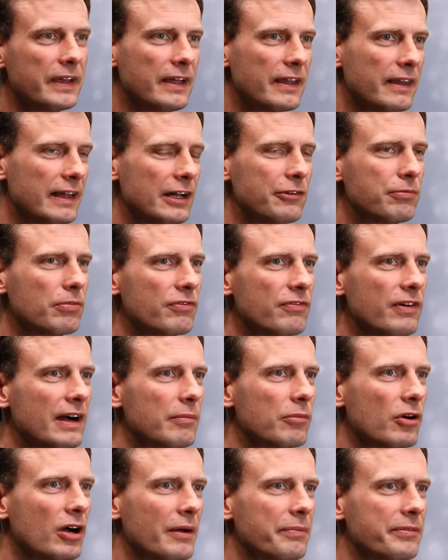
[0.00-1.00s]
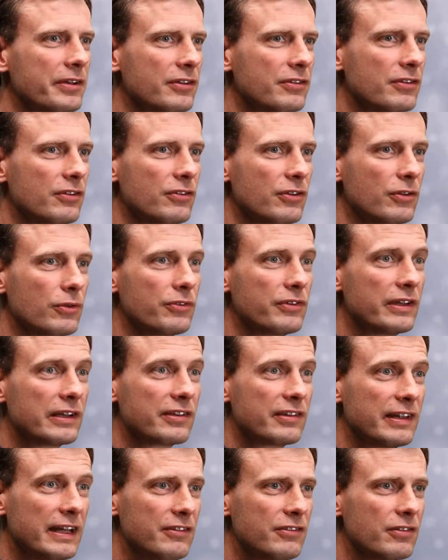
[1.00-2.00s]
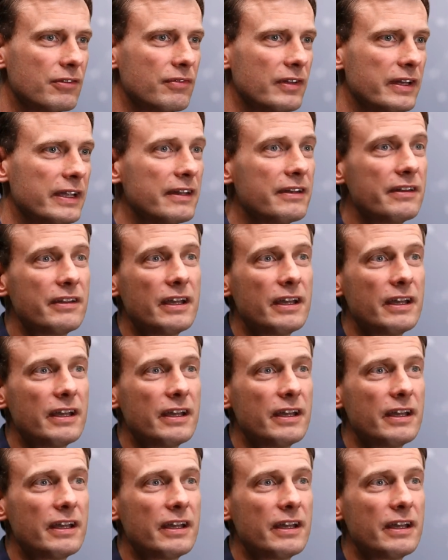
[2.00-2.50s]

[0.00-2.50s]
That's where fiber optics is used extensively.